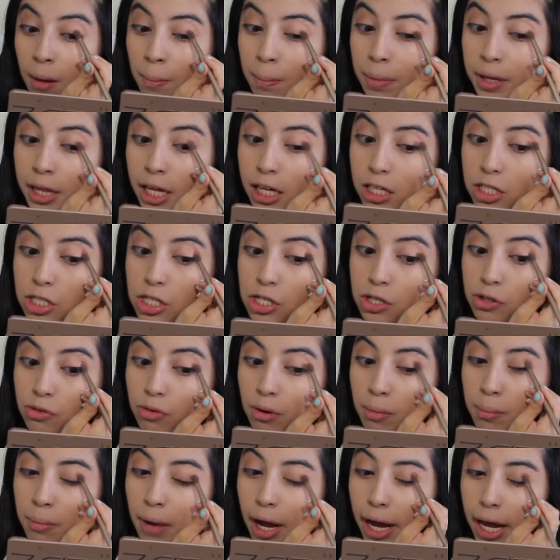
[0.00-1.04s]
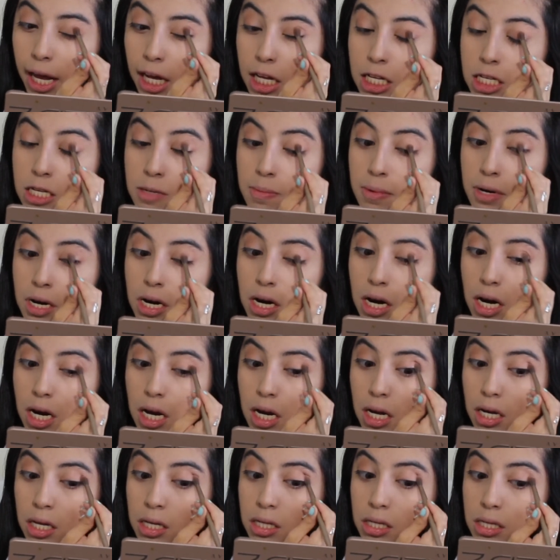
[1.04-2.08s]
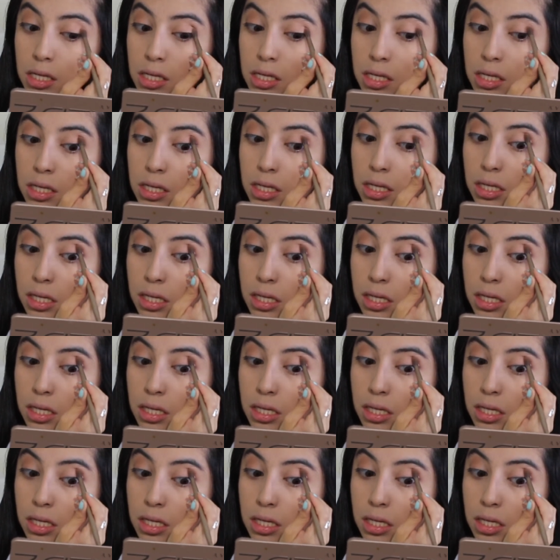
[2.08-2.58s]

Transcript: But that's just from my experience.